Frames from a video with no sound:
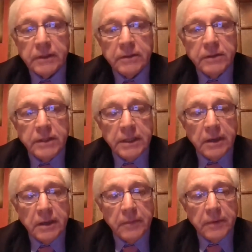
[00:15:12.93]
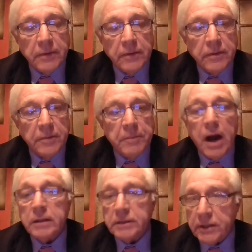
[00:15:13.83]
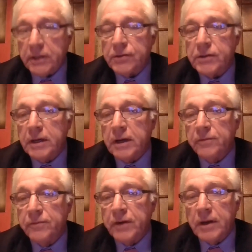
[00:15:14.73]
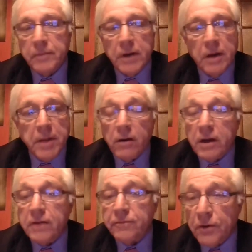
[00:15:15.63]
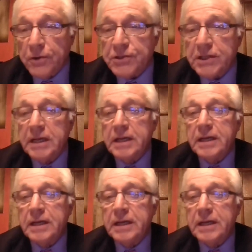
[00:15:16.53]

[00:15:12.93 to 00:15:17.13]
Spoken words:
the politics of America first,